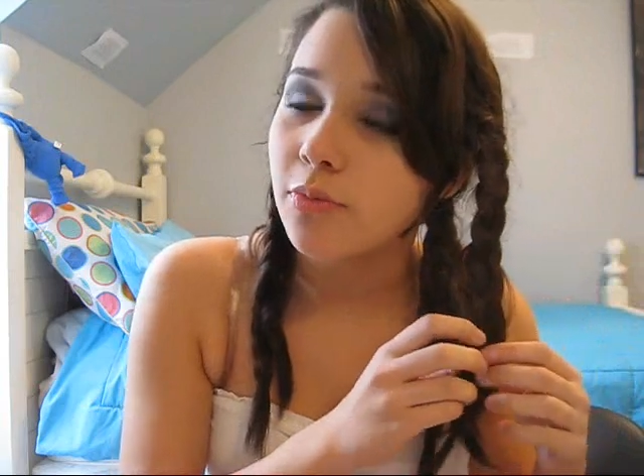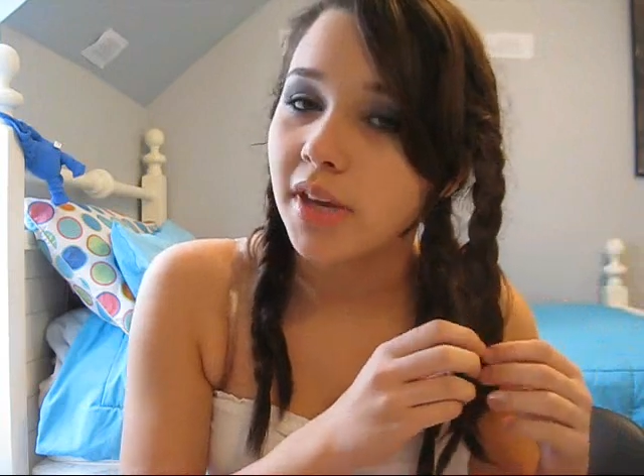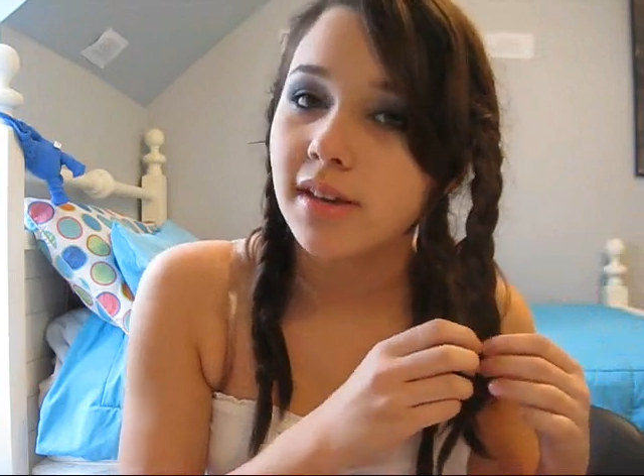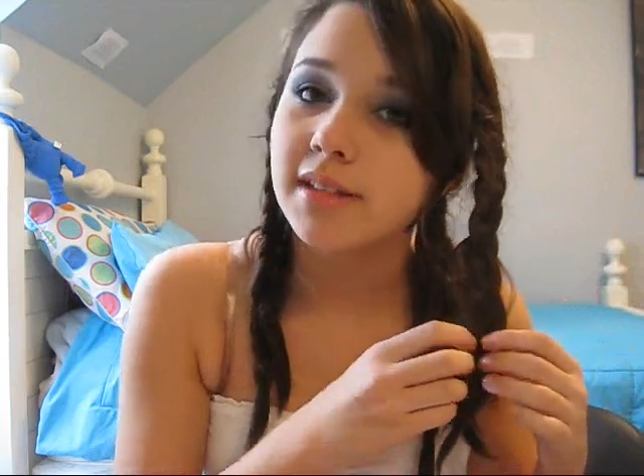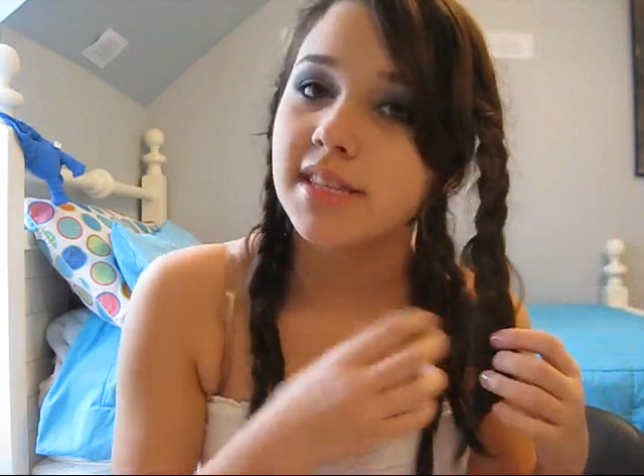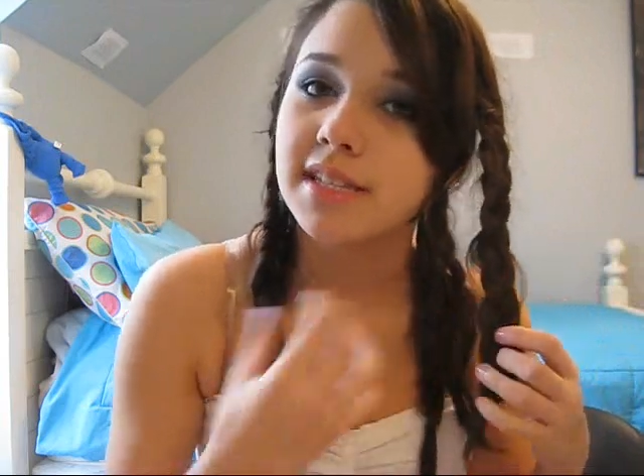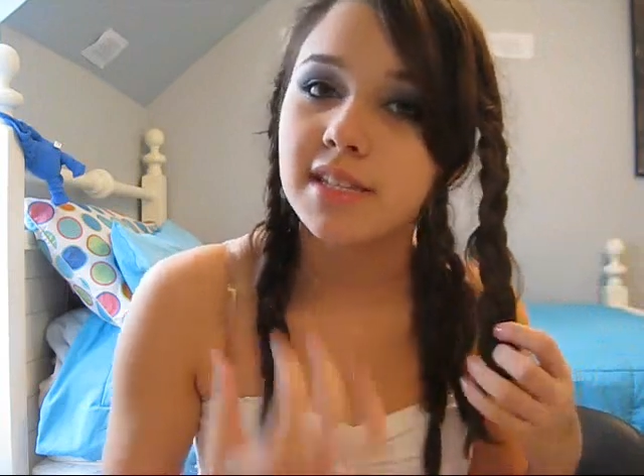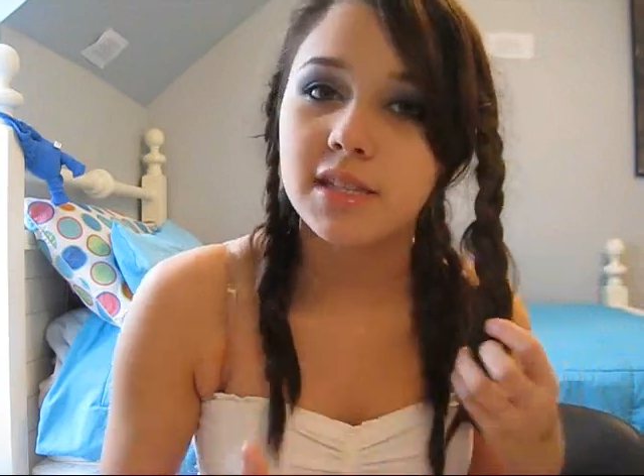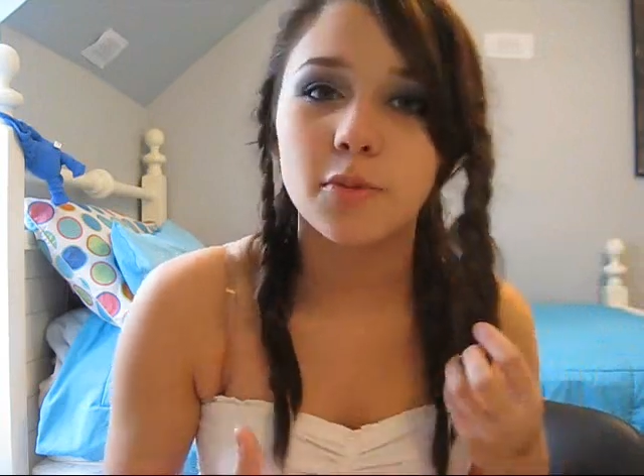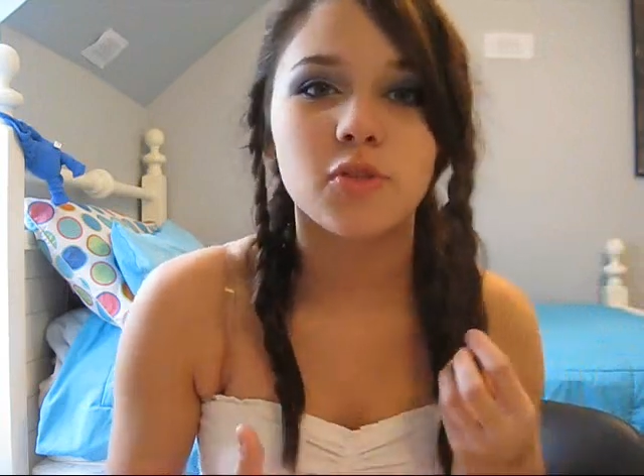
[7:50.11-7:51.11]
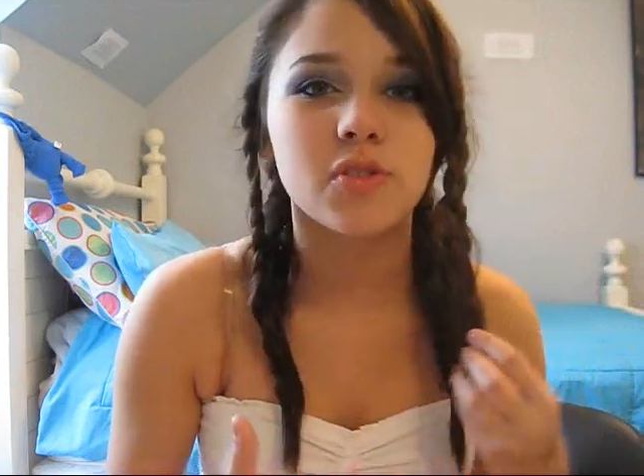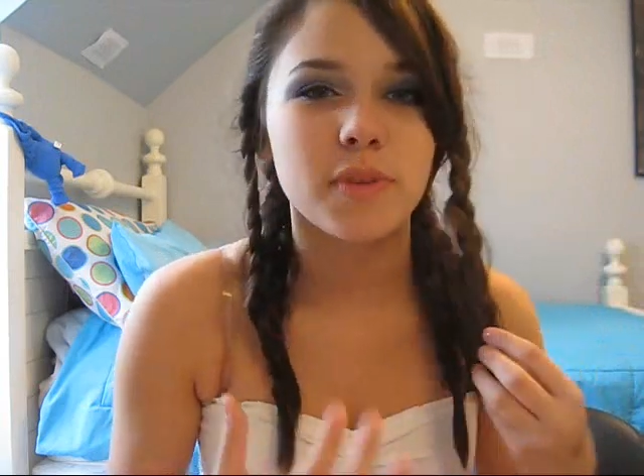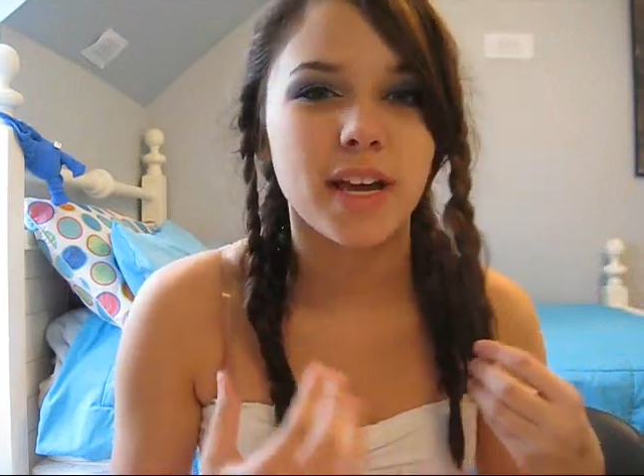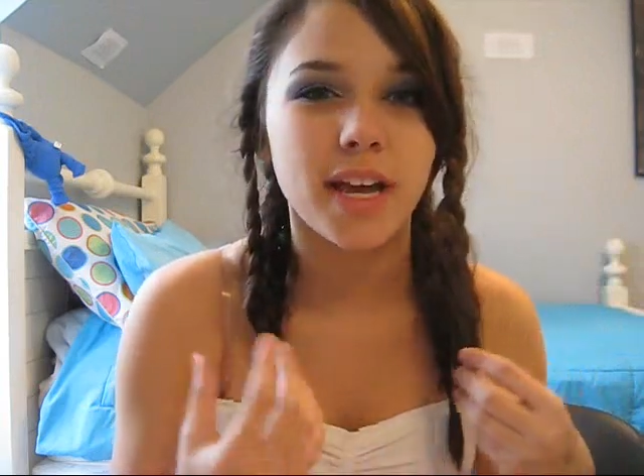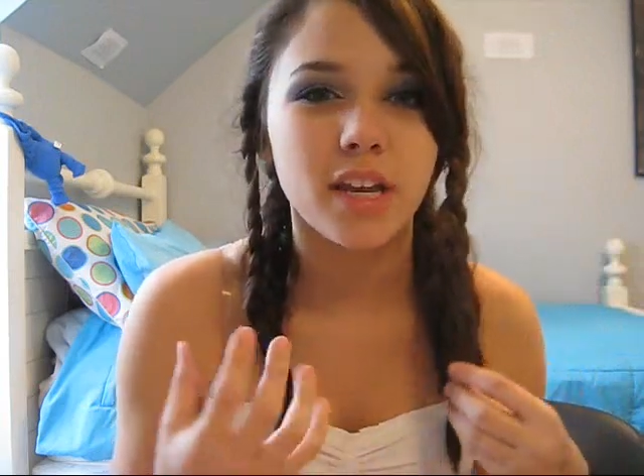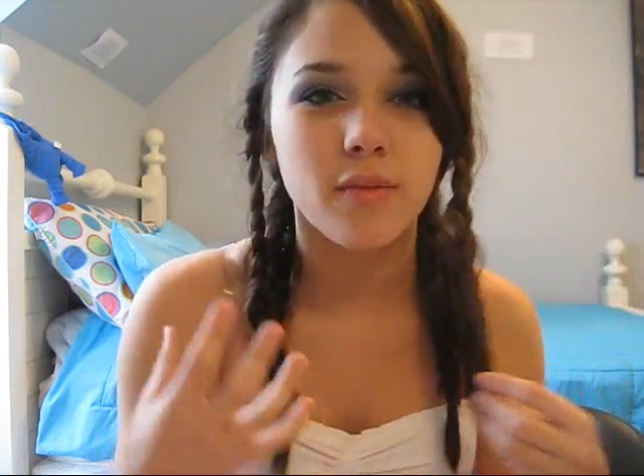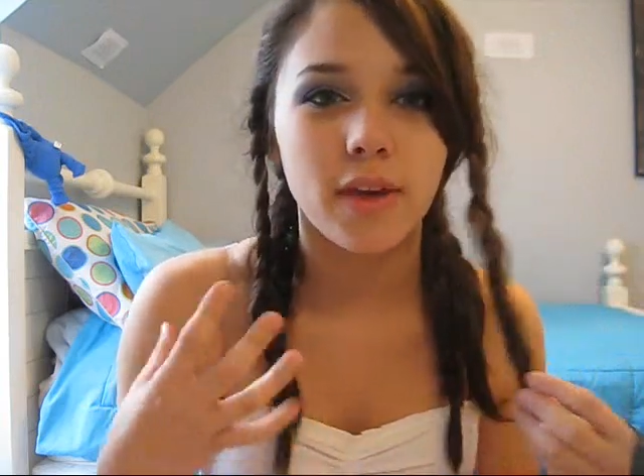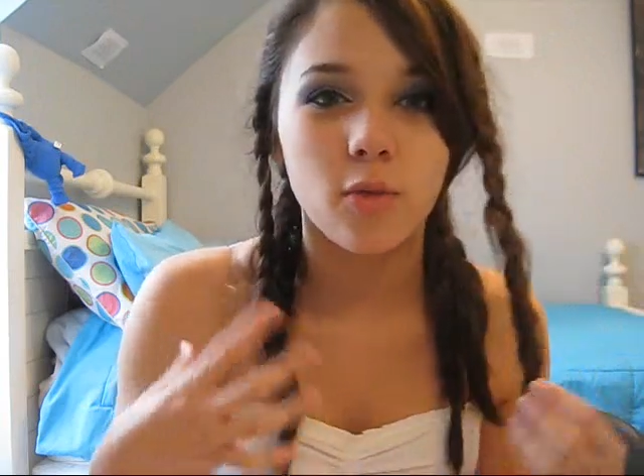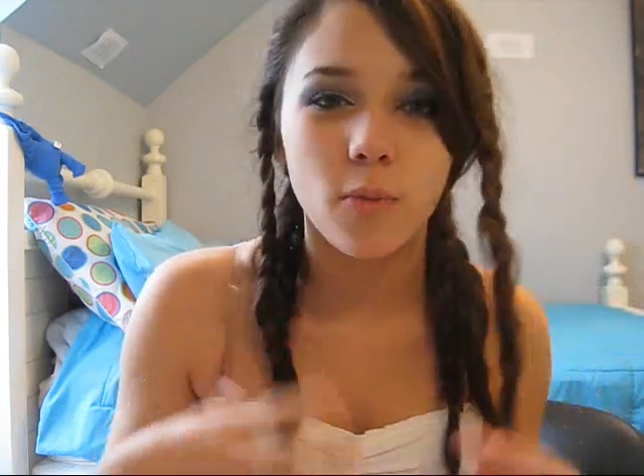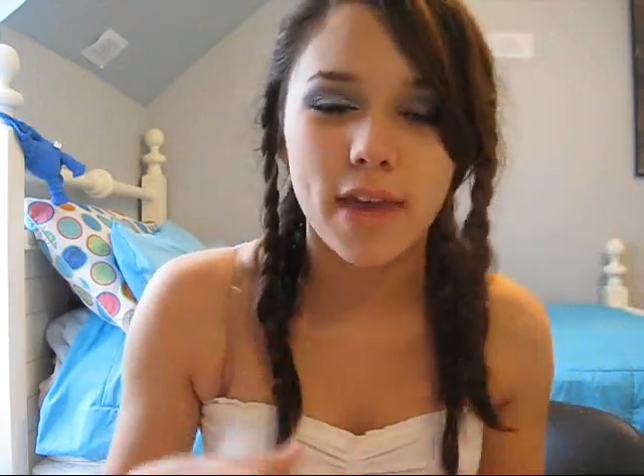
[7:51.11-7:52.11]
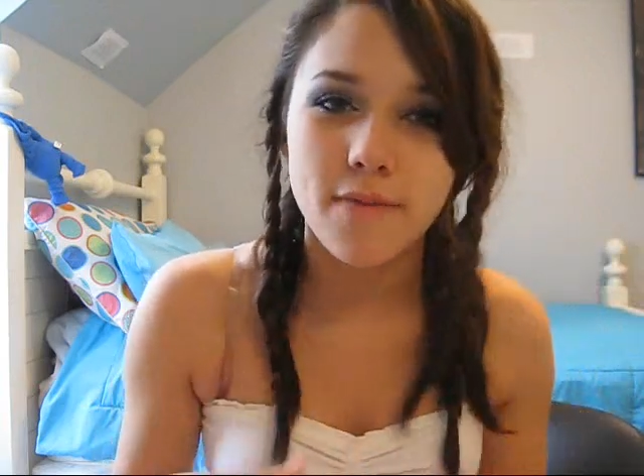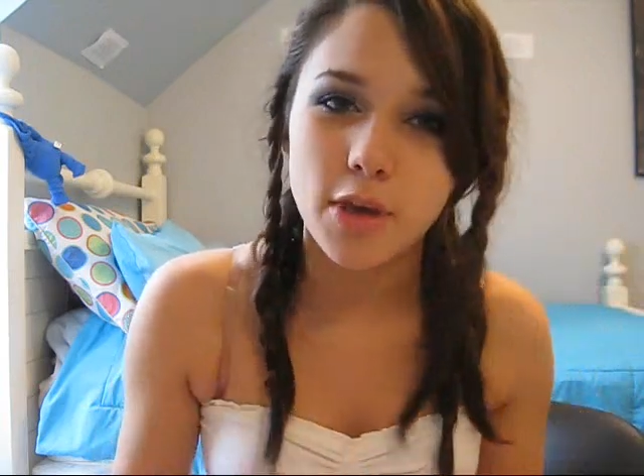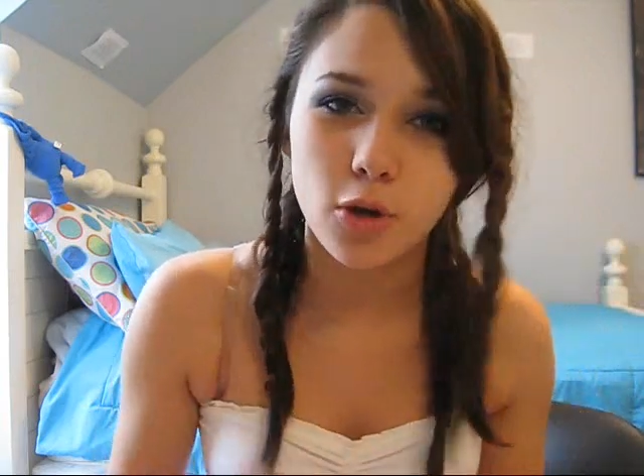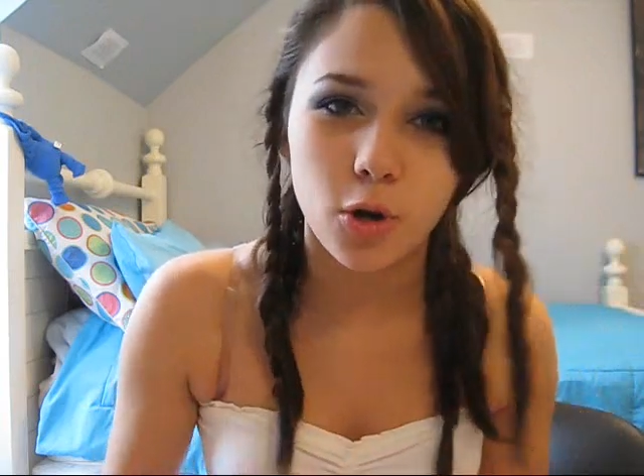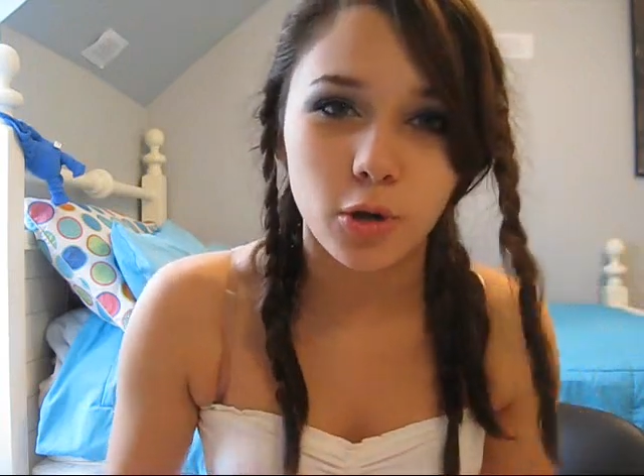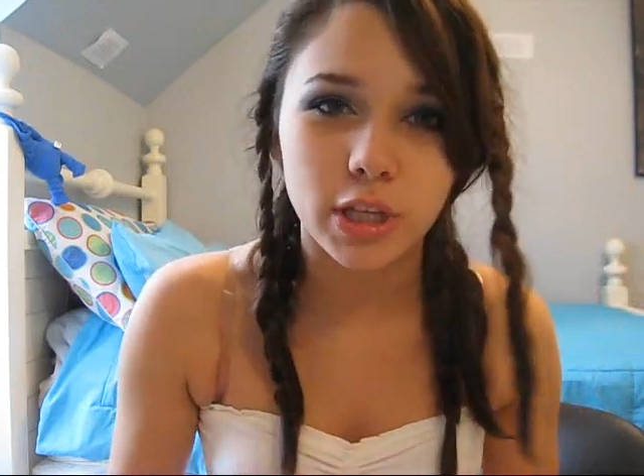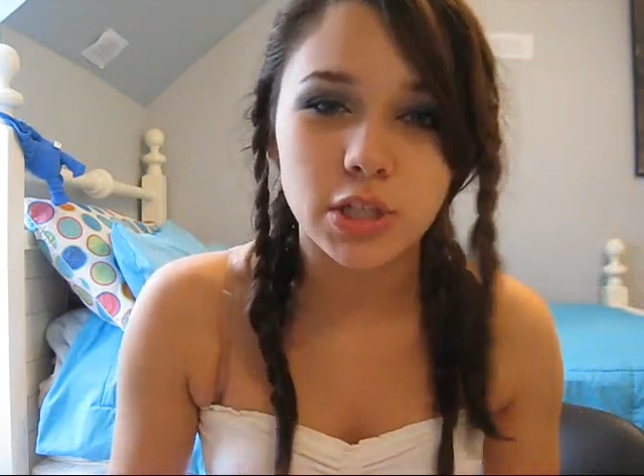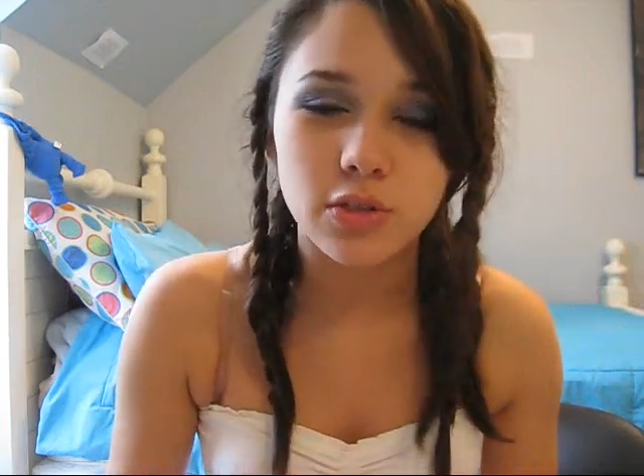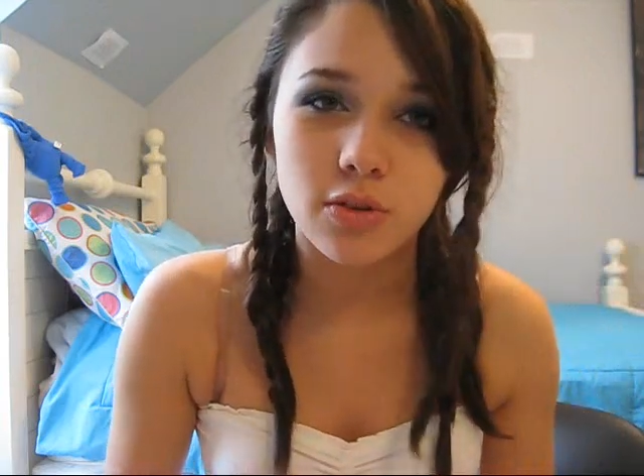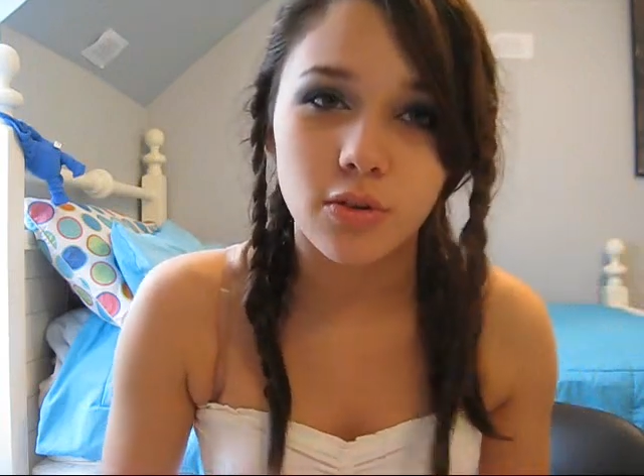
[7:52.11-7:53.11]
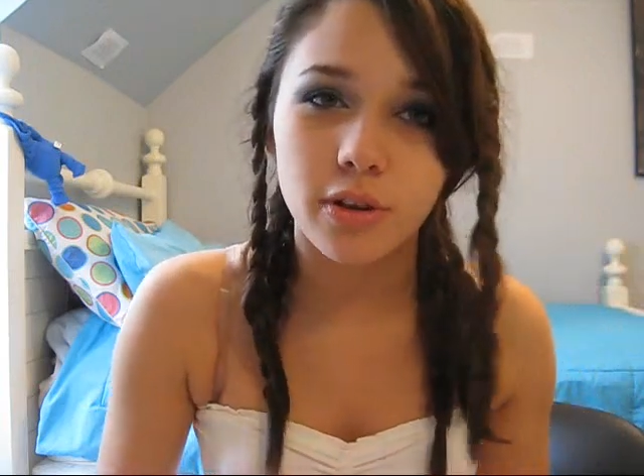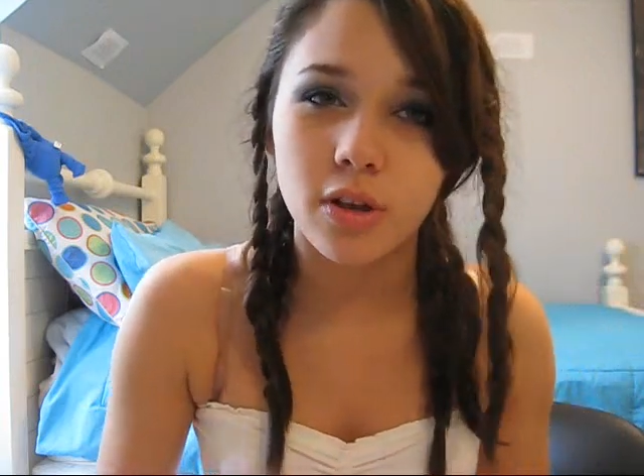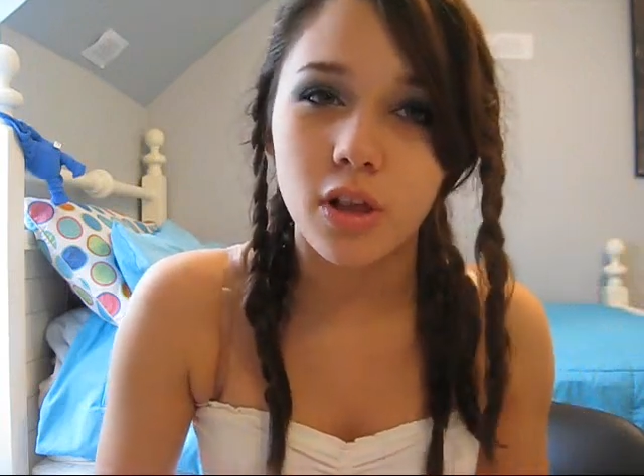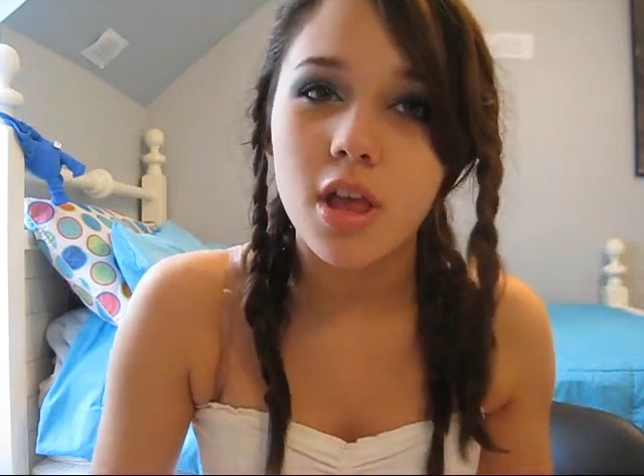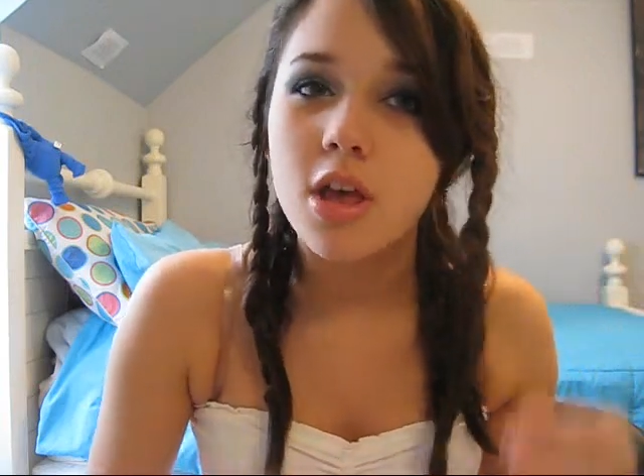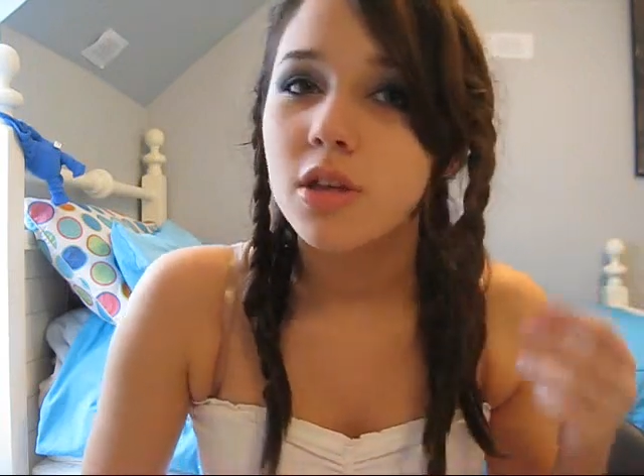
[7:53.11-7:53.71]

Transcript: because this is supposed to be kind of a wavy curly tutorial.